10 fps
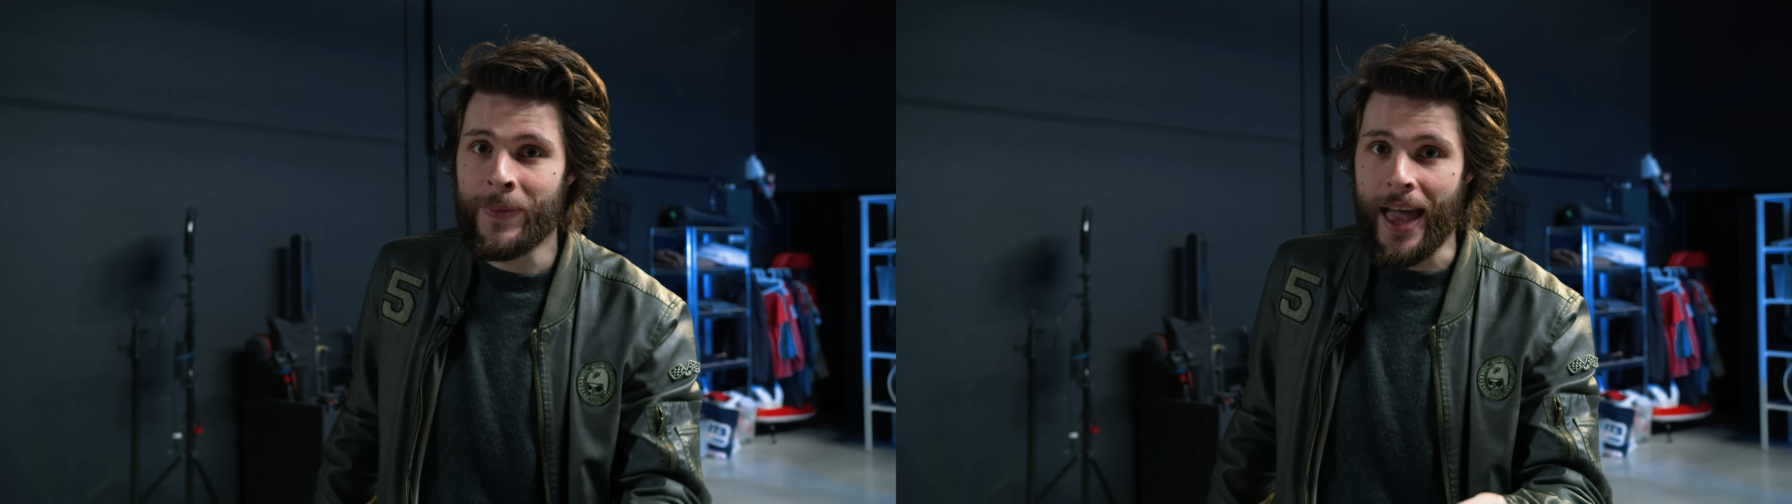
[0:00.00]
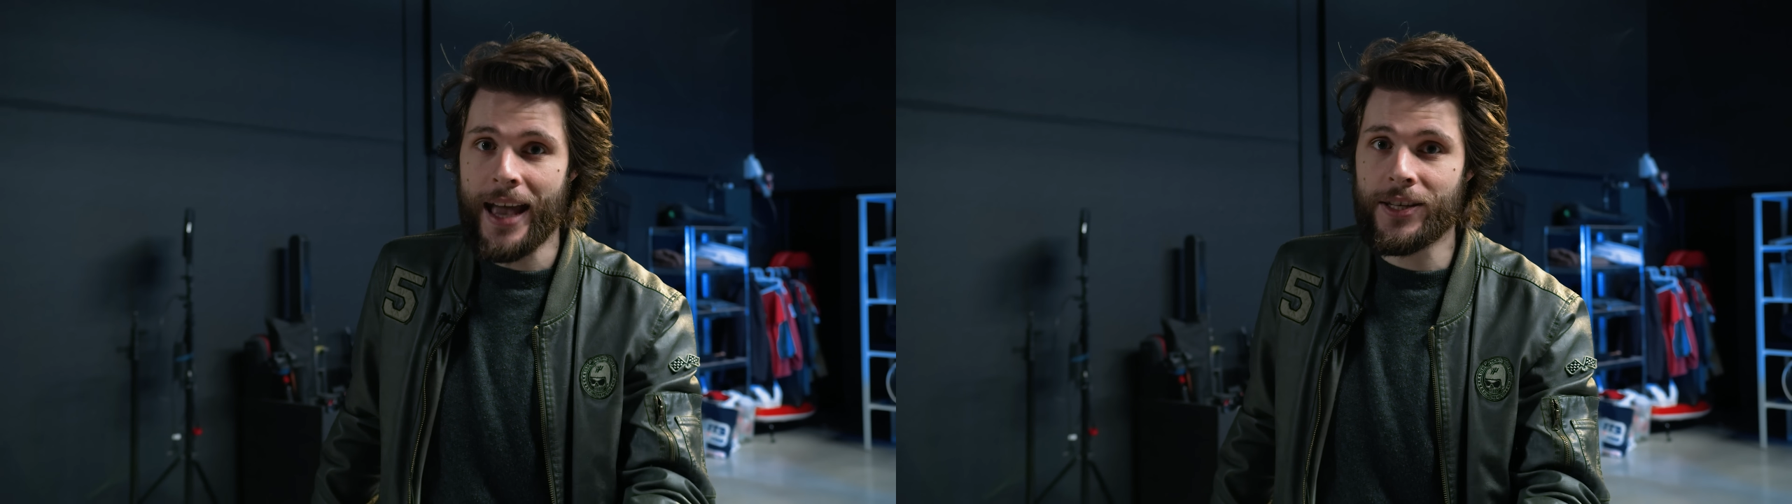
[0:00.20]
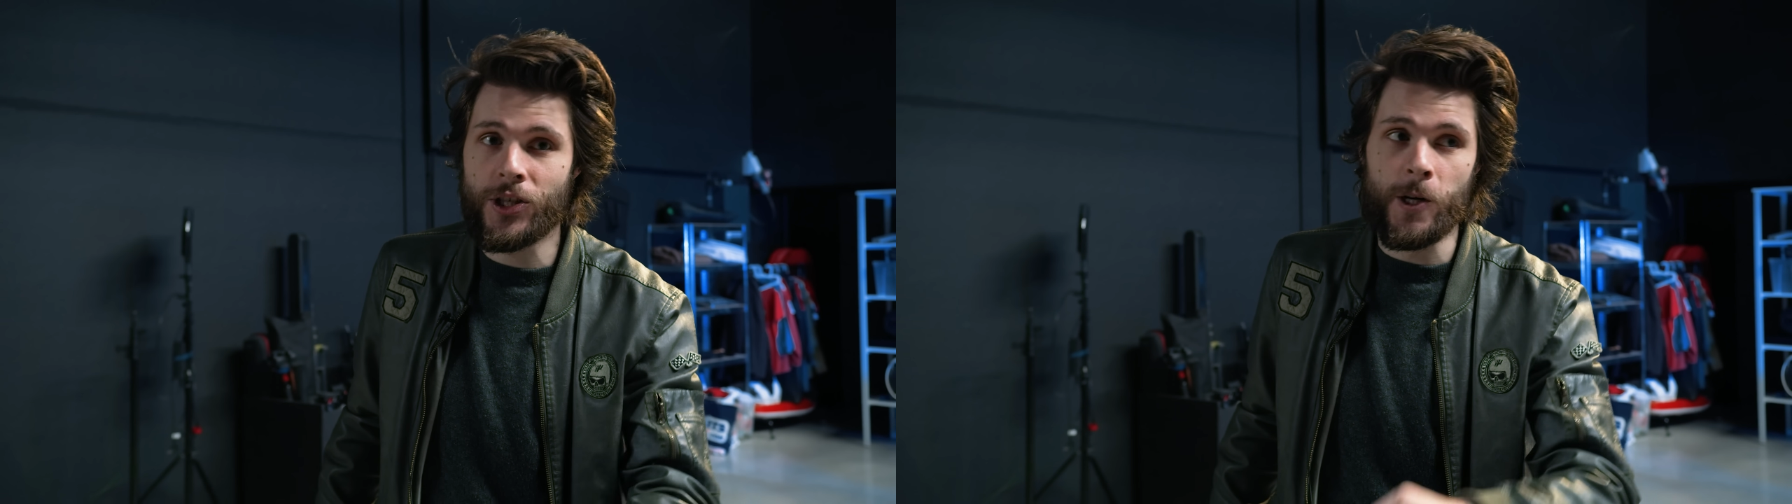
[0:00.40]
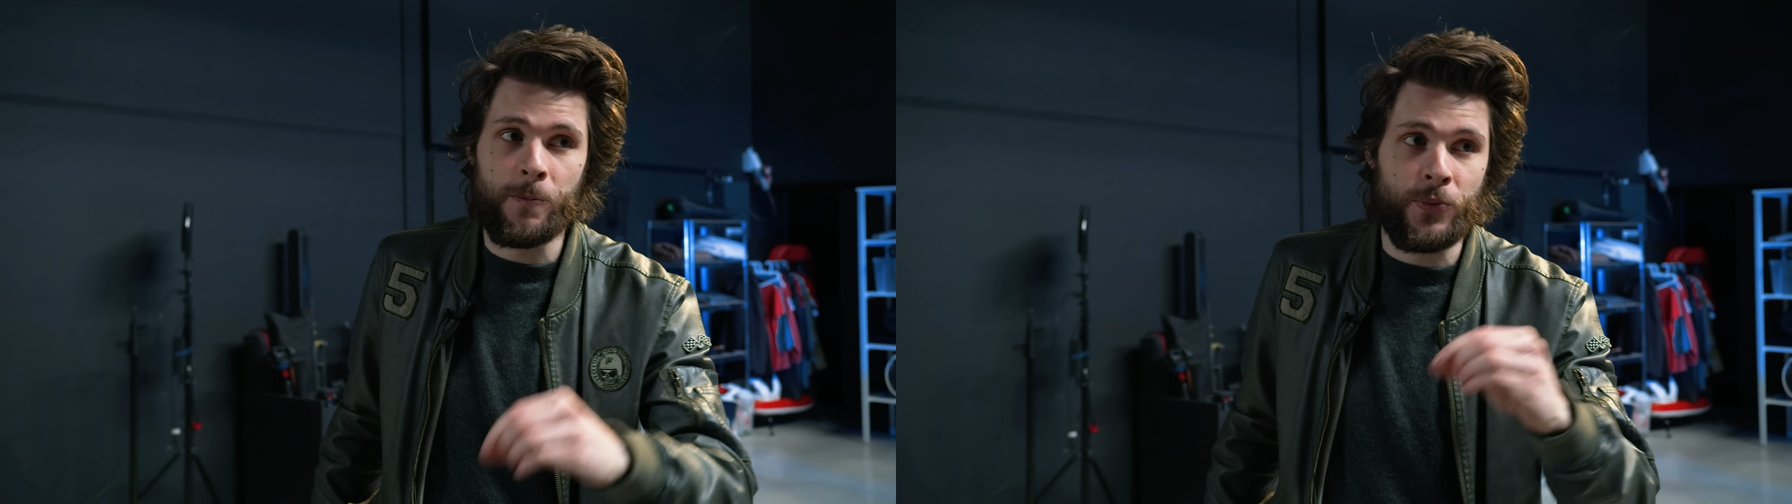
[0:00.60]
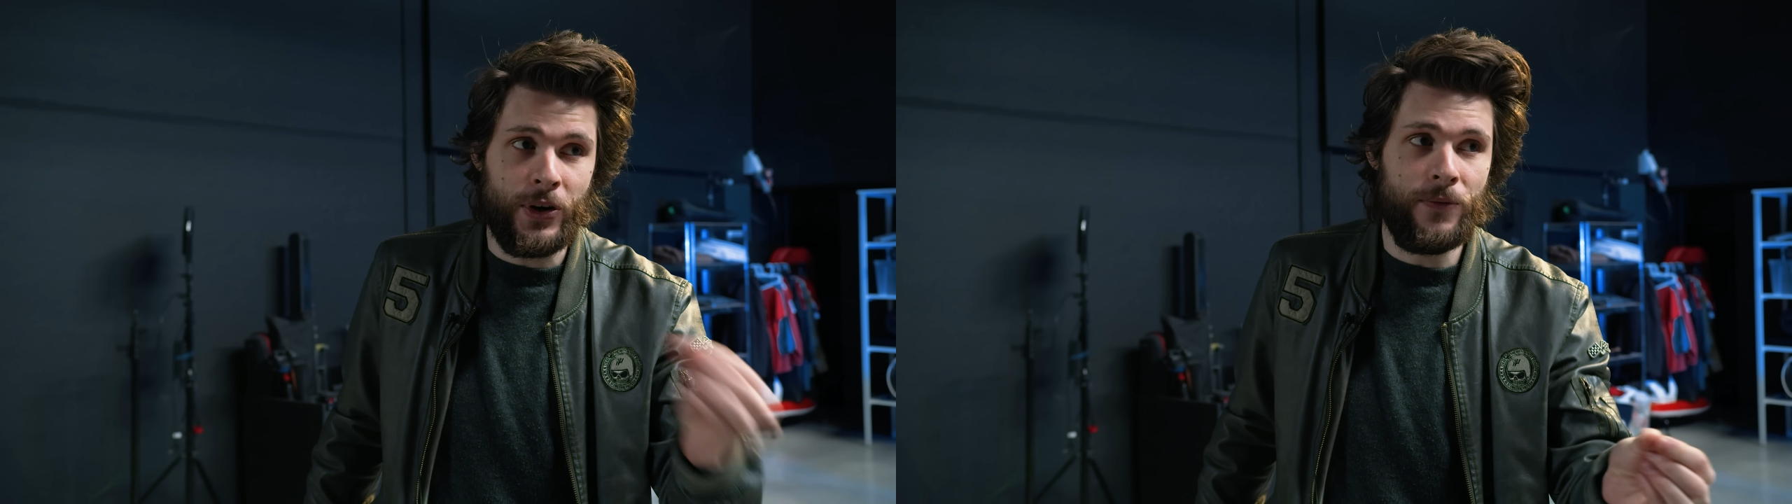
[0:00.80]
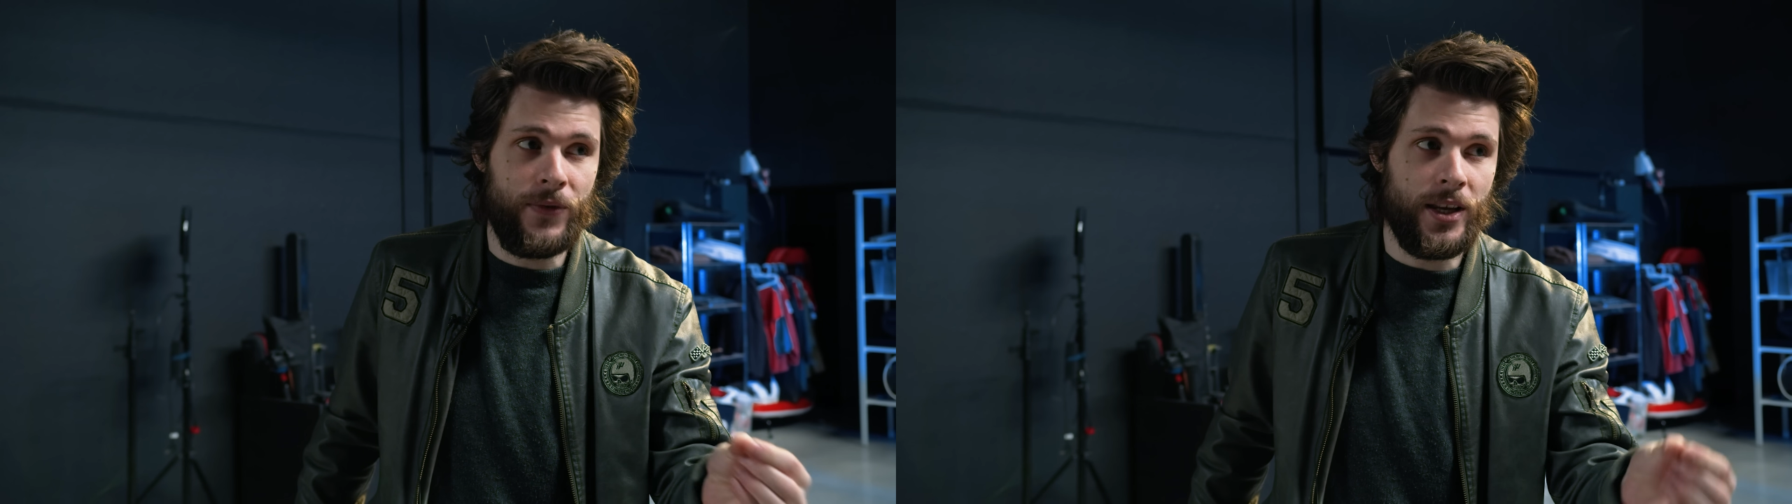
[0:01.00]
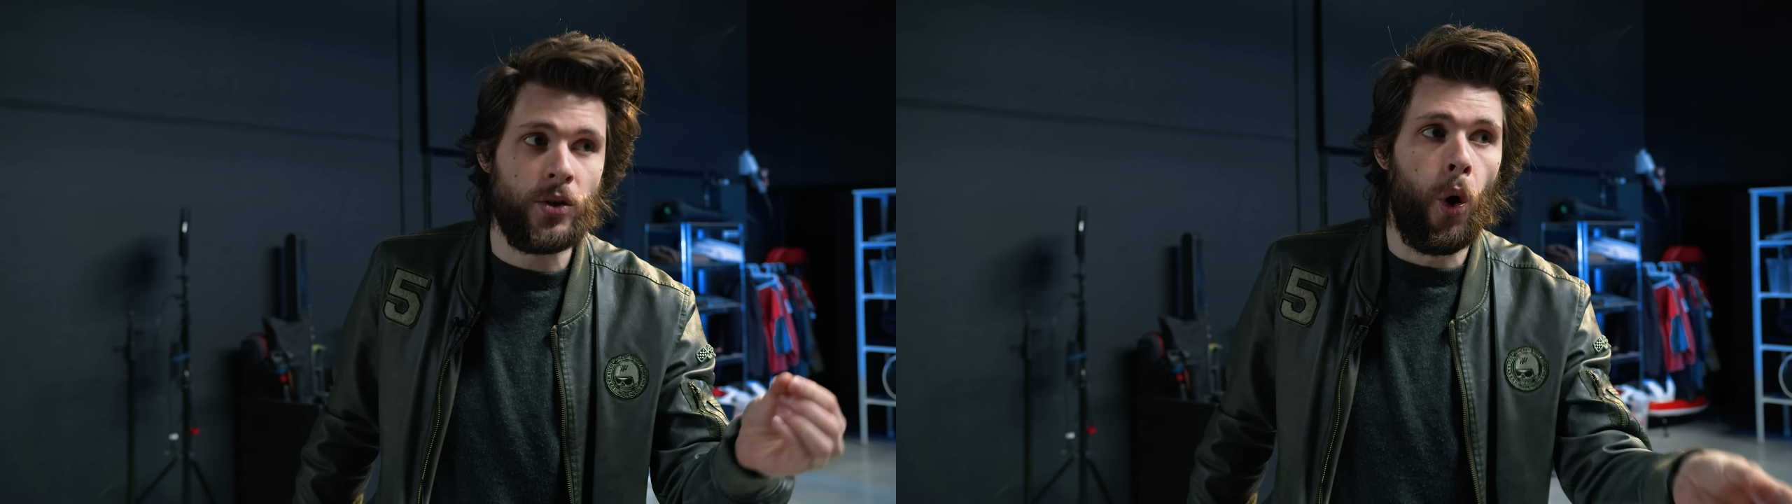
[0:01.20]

as your previous